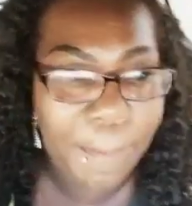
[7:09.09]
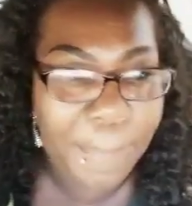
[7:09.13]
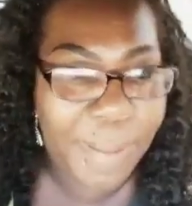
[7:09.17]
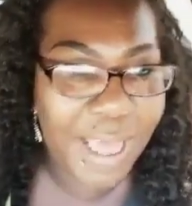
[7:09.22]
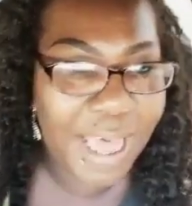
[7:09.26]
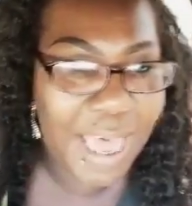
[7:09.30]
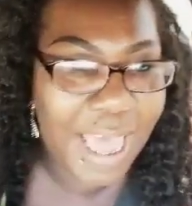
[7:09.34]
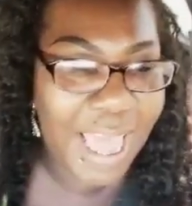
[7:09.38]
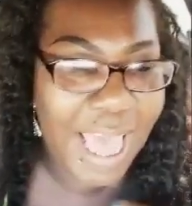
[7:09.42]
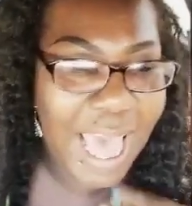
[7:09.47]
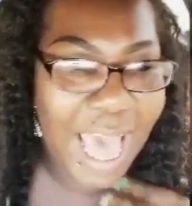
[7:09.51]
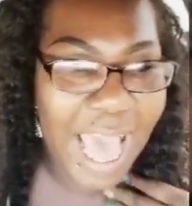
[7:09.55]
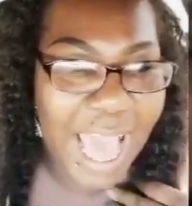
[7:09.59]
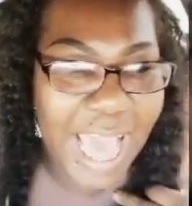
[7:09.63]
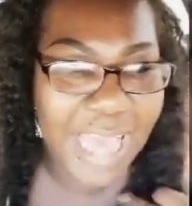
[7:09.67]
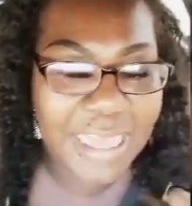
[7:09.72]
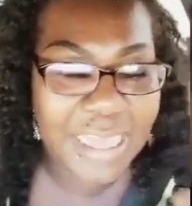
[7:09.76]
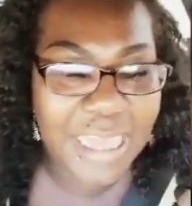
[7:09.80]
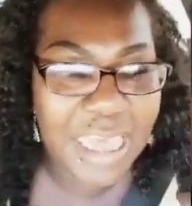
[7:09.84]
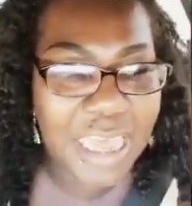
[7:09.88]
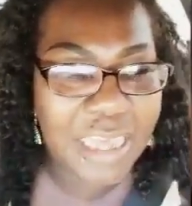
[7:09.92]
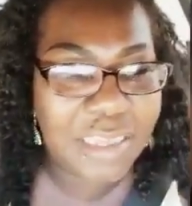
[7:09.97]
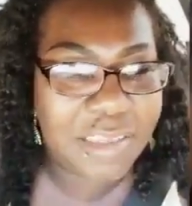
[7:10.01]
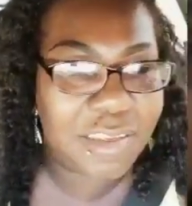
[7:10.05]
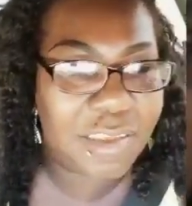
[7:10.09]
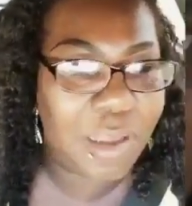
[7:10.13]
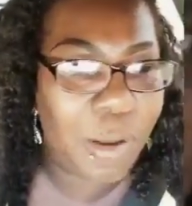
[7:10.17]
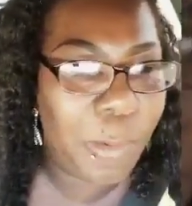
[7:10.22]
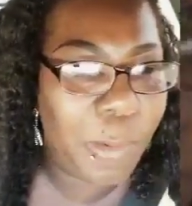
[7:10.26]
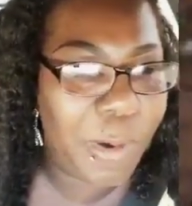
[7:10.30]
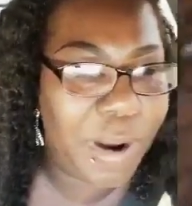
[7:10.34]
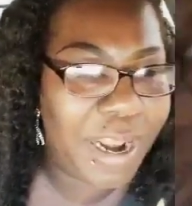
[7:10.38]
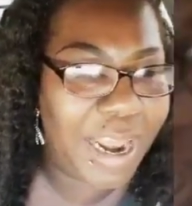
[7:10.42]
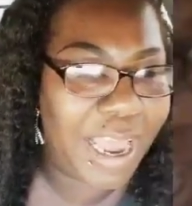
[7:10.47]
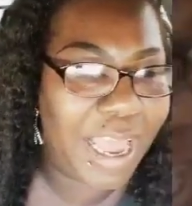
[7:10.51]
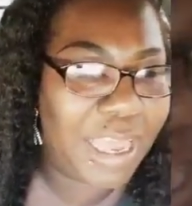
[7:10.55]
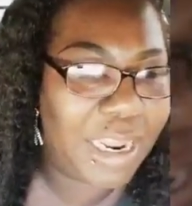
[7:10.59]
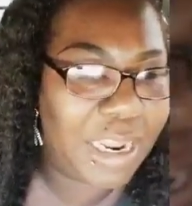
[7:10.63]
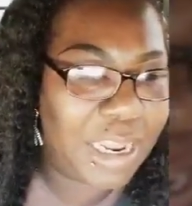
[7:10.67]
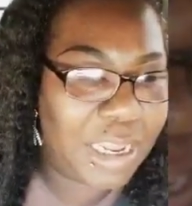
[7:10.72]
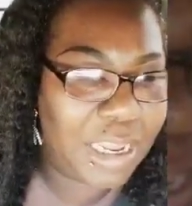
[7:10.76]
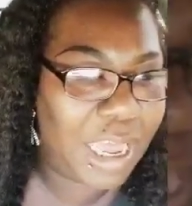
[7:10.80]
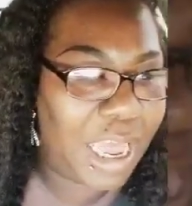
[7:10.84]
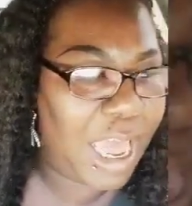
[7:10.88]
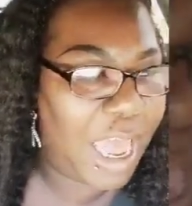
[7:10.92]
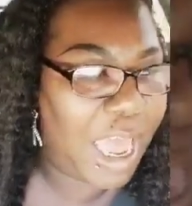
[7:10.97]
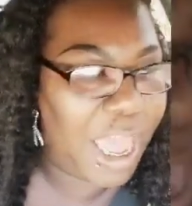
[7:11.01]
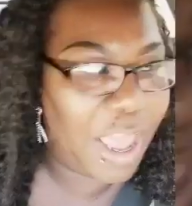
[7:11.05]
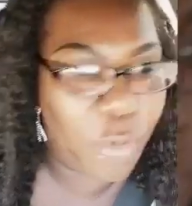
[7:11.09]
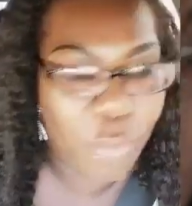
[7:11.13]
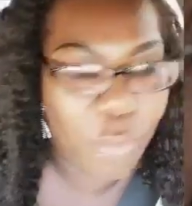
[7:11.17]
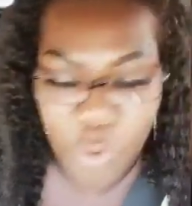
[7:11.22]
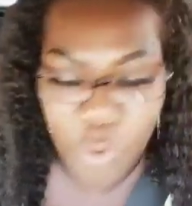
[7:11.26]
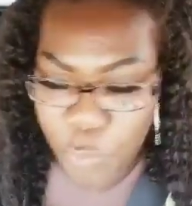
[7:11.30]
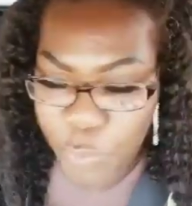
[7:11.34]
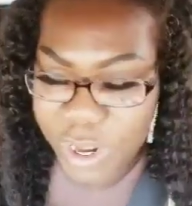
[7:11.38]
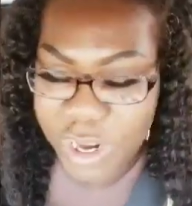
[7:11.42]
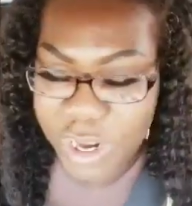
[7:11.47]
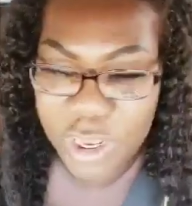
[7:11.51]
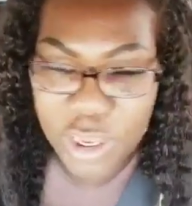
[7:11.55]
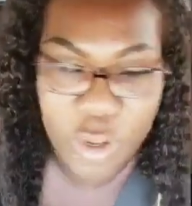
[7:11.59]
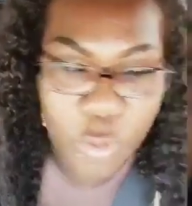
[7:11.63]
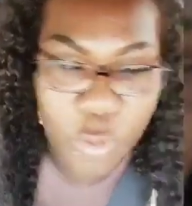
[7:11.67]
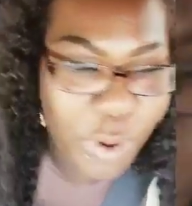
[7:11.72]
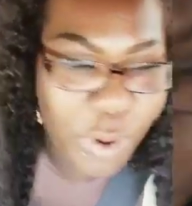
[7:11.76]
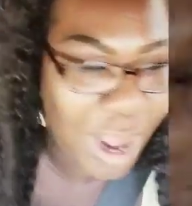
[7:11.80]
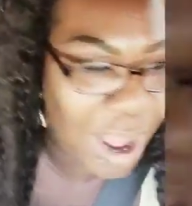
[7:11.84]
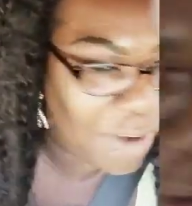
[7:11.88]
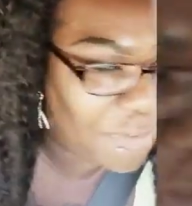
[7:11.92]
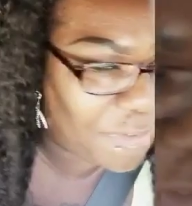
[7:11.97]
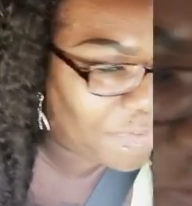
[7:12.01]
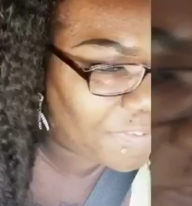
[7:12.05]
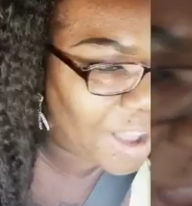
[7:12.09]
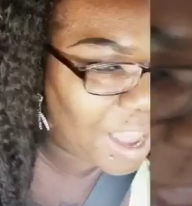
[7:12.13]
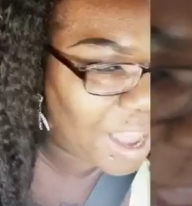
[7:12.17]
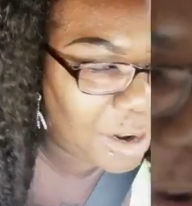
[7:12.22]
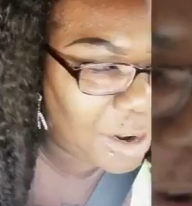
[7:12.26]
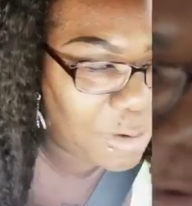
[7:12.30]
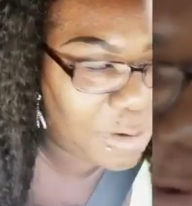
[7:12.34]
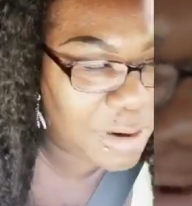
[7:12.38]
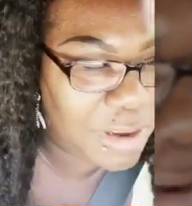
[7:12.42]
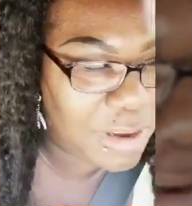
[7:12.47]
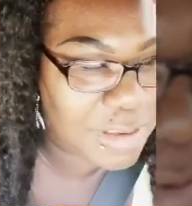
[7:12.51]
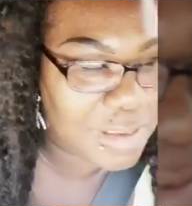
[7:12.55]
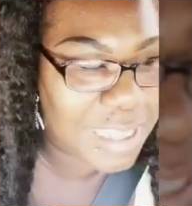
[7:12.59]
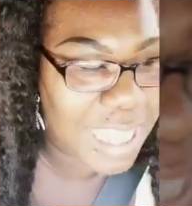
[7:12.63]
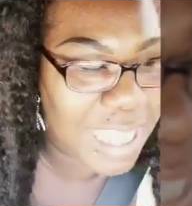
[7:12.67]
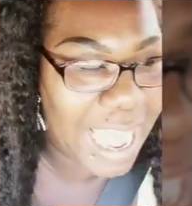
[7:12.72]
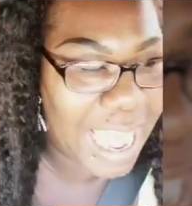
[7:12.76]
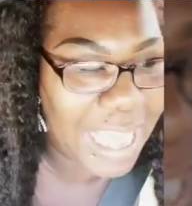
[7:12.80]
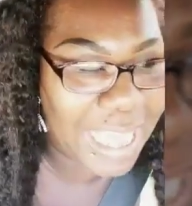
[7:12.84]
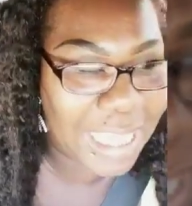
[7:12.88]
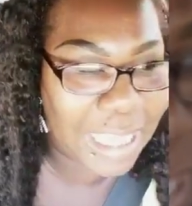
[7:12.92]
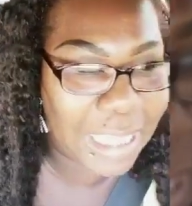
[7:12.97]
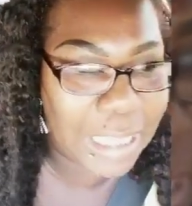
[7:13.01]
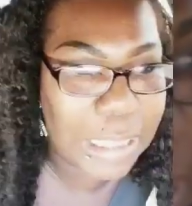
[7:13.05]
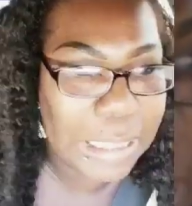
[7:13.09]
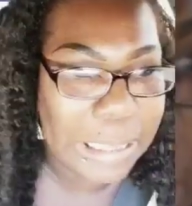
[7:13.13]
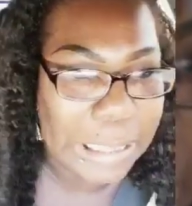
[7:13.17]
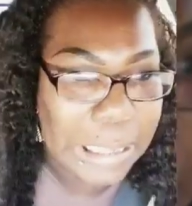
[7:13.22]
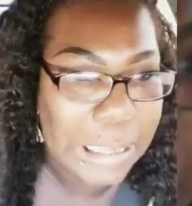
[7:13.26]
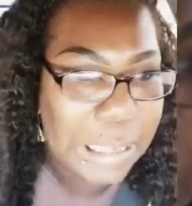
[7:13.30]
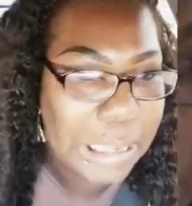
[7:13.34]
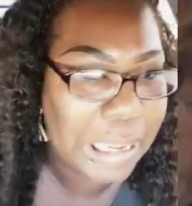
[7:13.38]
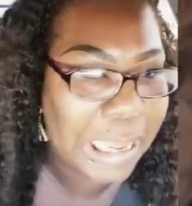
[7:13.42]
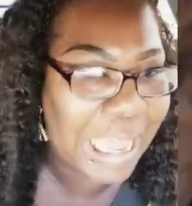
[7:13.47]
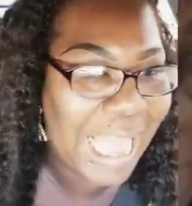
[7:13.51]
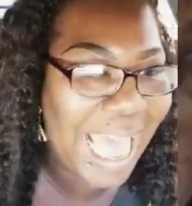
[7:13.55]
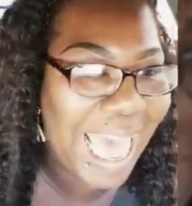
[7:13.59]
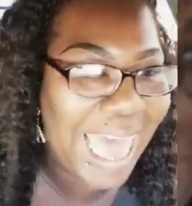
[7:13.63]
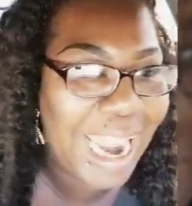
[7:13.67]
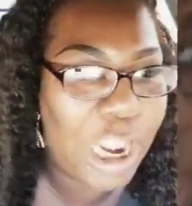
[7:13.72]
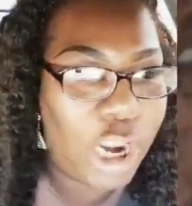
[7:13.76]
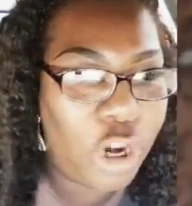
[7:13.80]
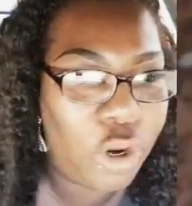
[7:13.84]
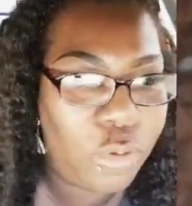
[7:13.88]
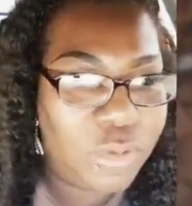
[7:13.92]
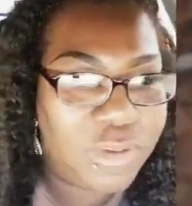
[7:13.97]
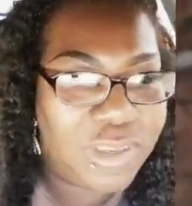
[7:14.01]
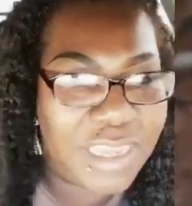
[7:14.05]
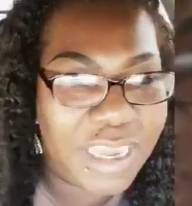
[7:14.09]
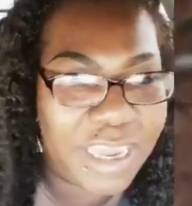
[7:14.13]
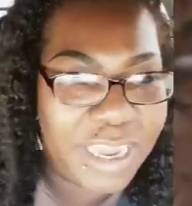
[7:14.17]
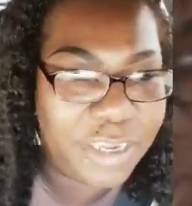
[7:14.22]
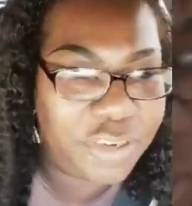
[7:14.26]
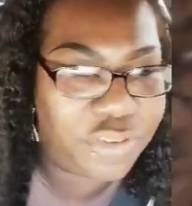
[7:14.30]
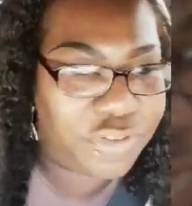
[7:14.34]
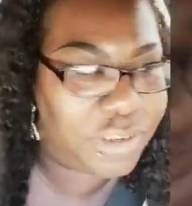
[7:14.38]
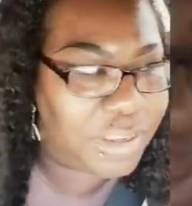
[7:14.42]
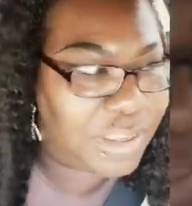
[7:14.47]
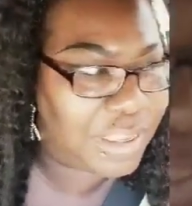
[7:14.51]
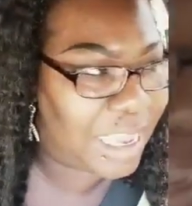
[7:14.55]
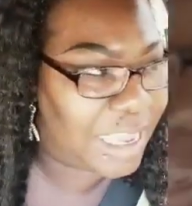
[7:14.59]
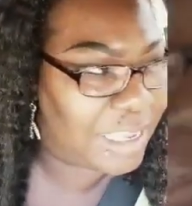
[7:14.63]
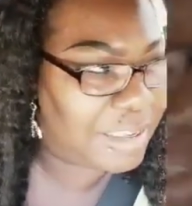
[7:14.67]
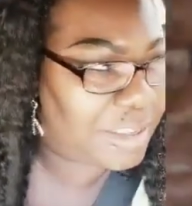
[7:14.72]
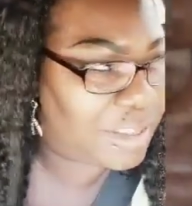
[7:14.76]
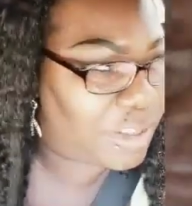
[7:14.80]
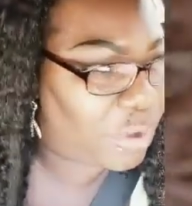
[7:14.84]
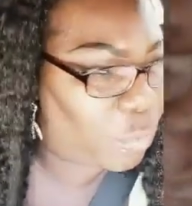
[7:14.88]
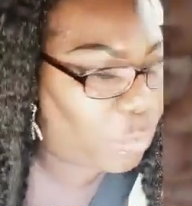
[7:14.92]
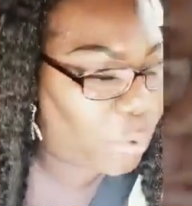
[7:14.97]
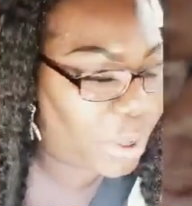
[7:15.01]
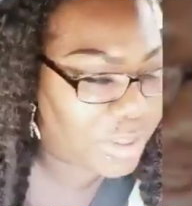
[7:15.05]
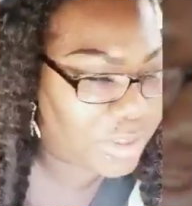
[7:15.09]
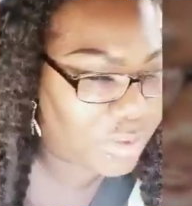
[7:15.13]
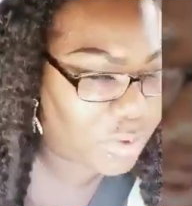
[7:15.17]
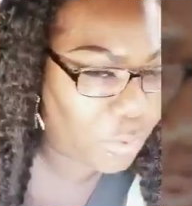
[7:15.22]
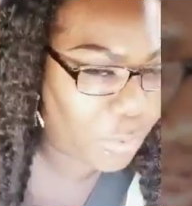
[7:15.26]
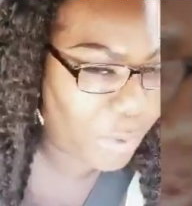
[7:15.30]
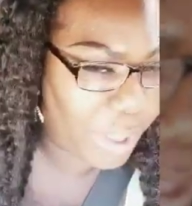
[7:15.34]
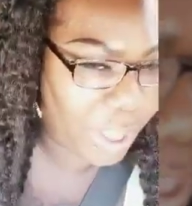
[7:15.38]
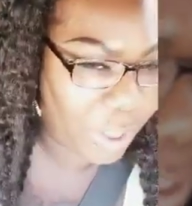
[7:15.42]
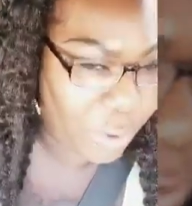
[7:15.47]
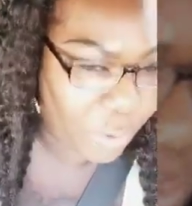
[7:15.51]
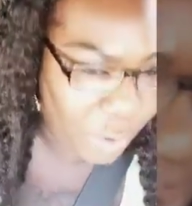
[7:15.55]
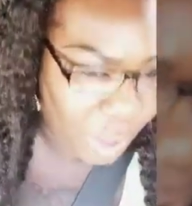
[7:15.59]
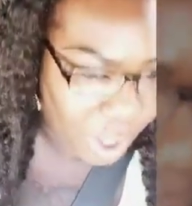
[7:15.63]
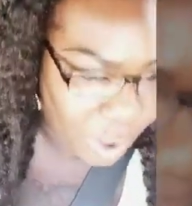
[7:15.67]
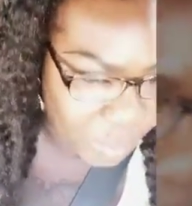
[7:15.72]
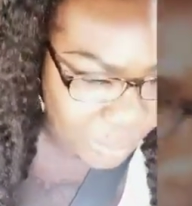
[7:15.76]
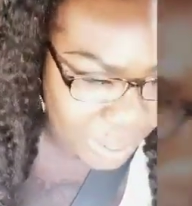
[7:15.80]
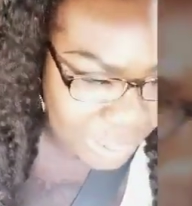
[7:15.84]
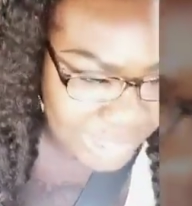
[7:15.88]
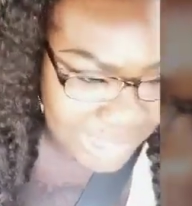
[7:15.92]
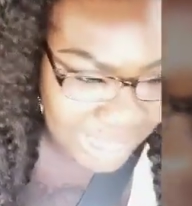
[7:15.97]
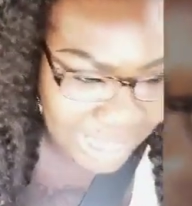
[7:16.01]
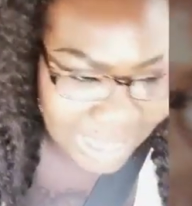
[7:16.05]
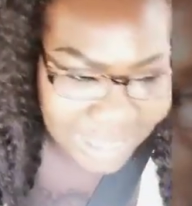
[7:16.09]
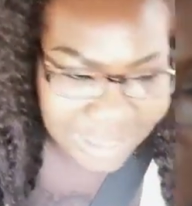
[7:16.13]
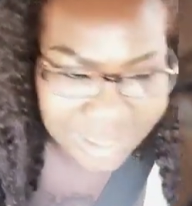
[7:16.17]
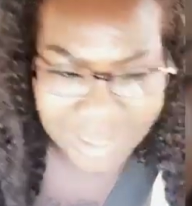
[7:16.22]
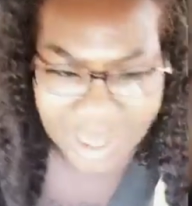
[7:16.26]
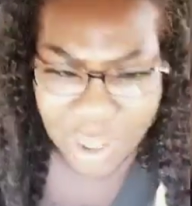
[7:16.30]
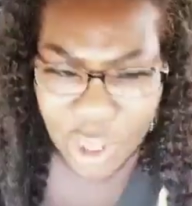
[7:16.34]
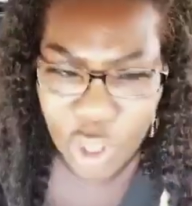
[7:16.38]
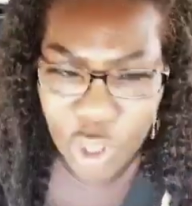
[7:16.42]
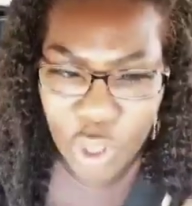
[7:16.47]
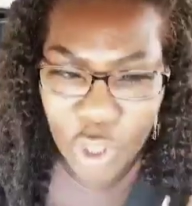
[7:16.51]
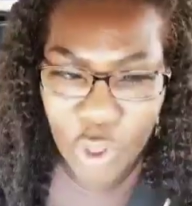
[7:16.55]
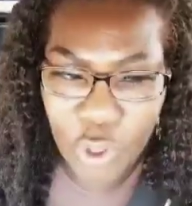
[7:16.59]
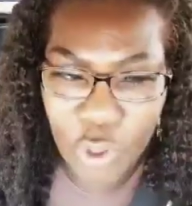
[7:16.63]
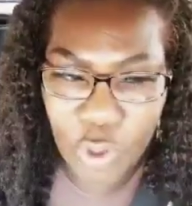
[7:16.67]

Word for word: But I think somewhere down the line, when we, when our followers like kind of lose interest as to what's going on with us,